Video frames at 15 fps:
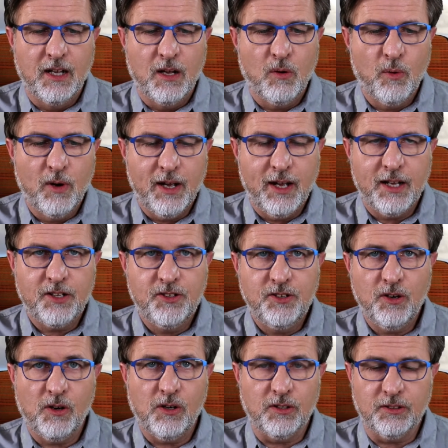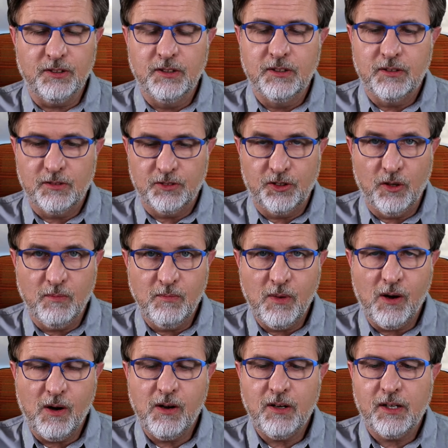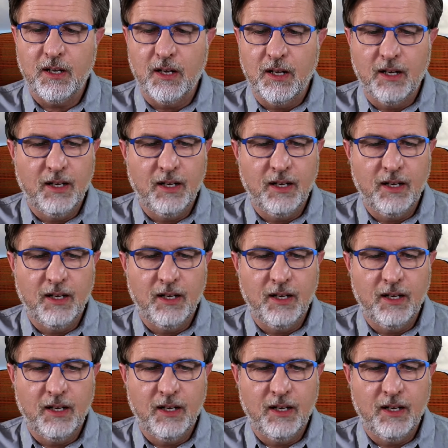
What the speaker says: where John Mark,